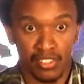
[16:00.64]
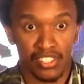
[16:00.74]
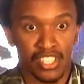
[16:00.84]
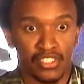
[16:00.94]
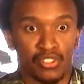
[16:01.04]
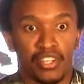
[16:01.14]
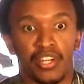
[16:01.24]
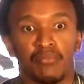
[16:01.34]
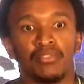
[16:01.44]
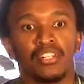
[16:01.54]
not just your
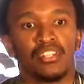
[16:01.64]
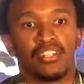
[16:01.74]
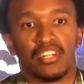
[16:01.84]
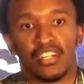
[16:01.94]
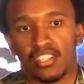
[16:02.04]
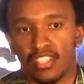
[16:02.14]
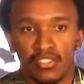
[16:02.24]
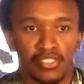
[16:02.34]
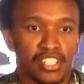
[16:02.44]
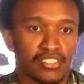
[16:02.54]
name.
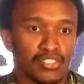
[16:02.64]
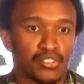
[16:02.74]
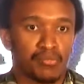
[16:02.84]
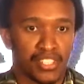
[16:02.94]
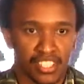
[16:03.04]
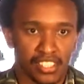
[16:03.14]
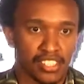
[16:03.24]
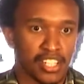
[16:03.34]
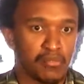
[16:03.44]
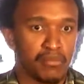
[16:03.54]
That will just assume there's a
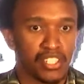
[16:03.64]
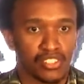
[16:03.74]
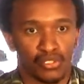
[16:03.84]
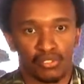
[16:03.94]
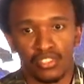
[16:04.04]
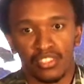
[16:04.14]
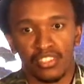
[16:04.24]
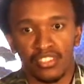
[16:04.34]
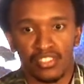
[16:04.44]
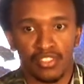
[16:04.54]
trigger built to
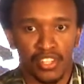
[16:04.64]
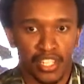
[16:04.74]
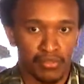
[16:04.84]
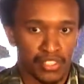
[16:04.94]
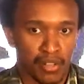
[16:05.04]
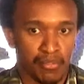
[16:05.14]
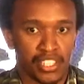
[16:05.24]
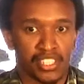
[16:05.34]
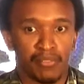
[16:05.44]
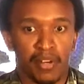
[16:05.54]
save your name somewhere.
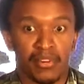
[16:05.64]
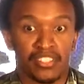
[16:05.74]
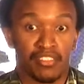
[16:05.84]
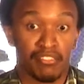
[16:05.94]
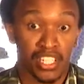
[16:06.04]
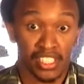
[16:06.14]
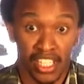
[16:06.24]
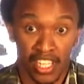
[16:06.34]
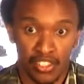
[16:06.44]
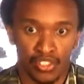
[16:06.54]
It remembers the very
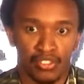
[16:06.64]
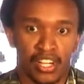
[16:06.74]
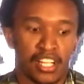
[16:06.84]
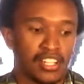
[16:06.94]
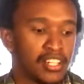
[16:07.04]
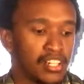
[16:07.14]
interaction you had.